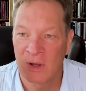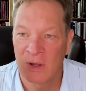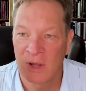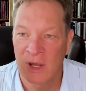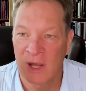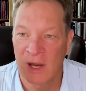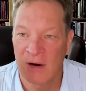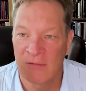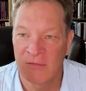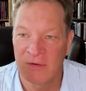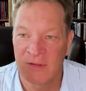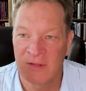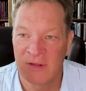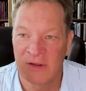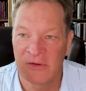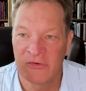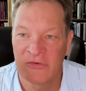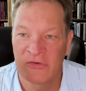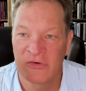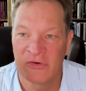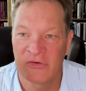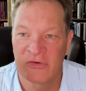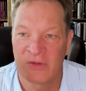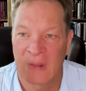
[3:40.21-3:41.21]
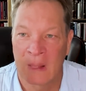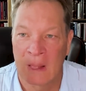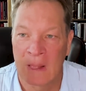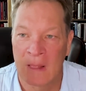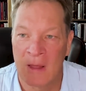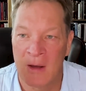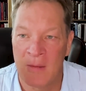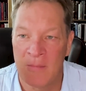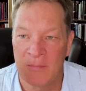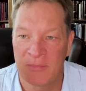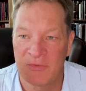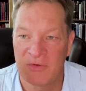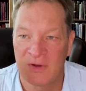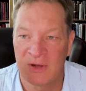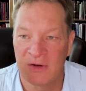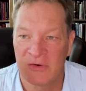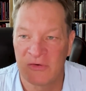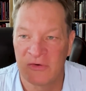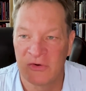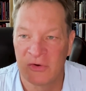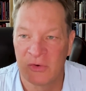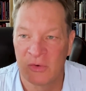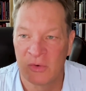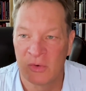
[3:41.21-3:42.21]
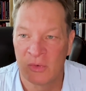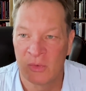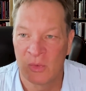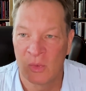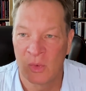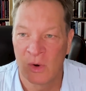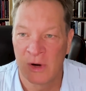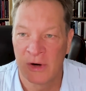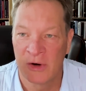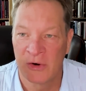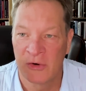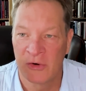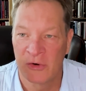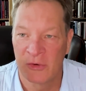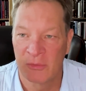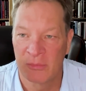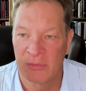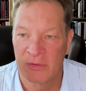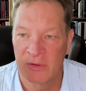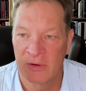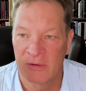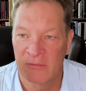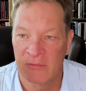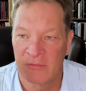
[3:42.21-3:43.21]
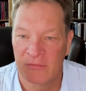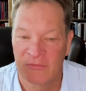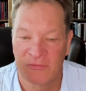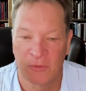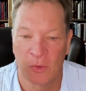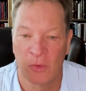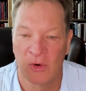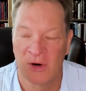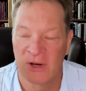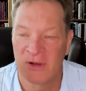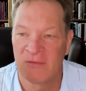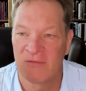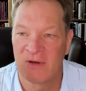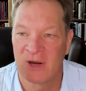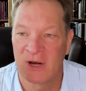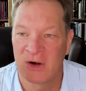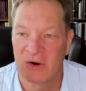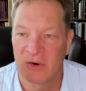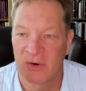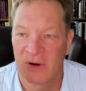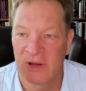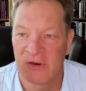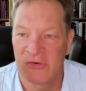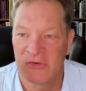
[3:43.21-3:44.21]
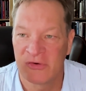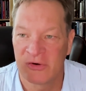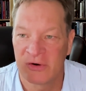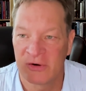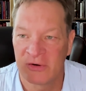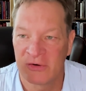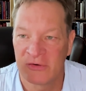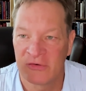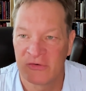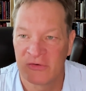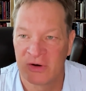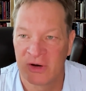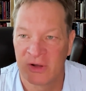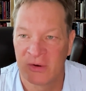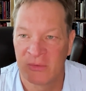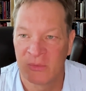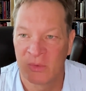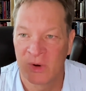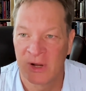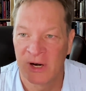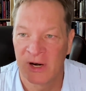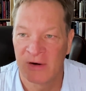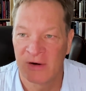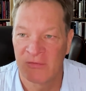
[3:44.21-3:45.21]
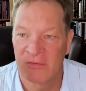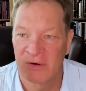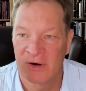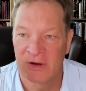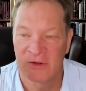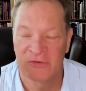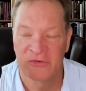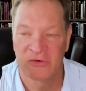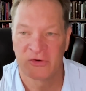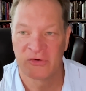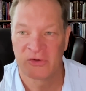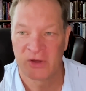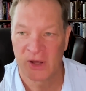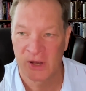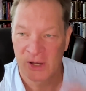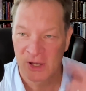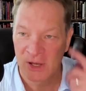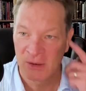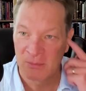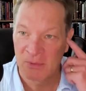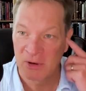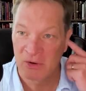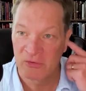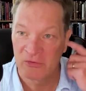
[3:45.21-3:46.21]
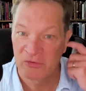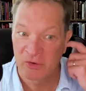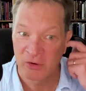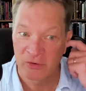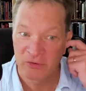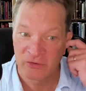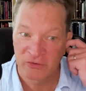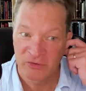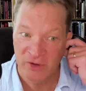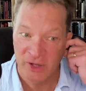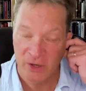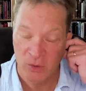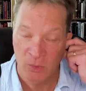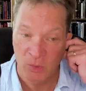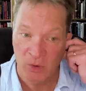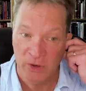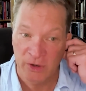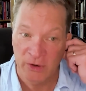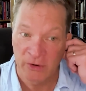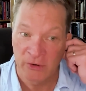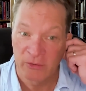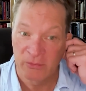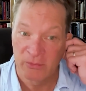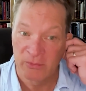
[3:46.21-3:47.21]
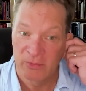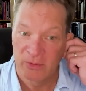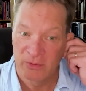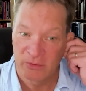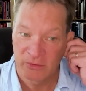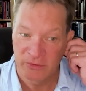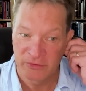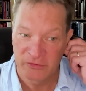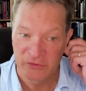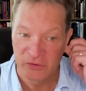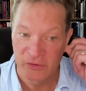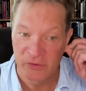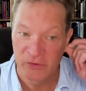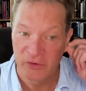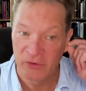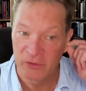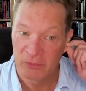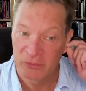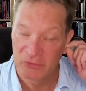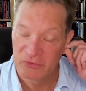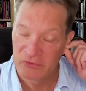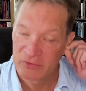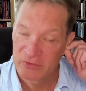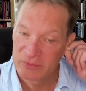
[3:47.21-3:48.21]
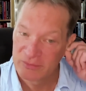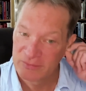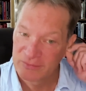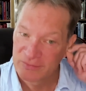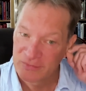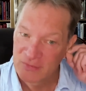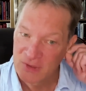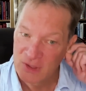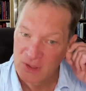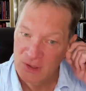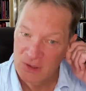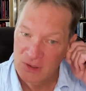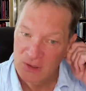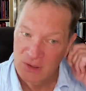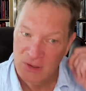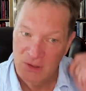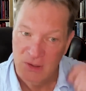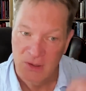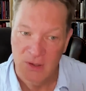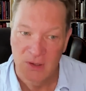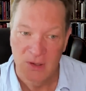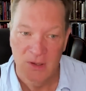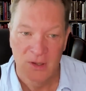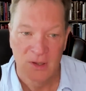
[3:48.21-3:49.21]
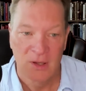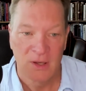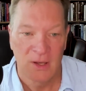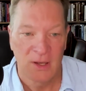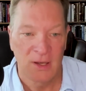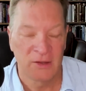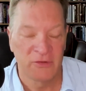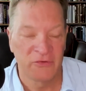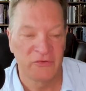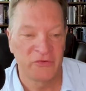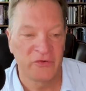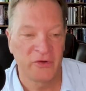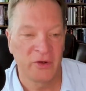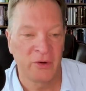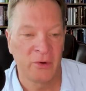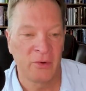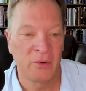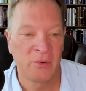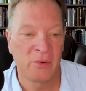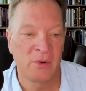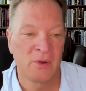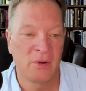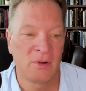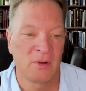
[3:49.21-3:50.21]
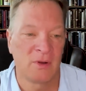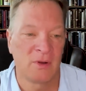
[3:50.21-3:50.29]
everything's just lumped into one group. The four living creatures, whatever it is you're talking about, it's all just kind of one group or two groups. And so